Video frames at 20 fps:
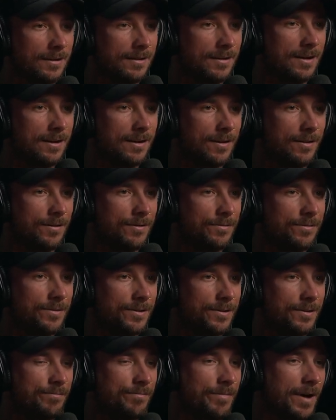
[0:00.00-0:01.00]
you know,
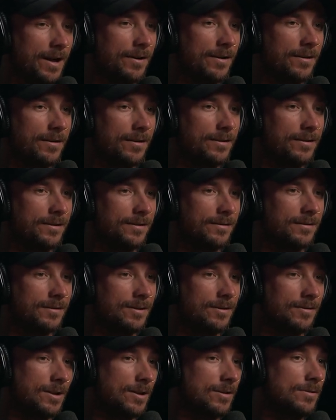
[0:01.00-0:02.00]
the better
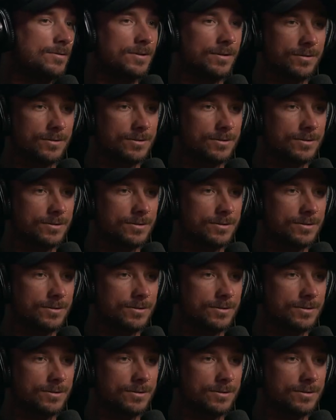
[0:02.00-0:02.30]
you can use those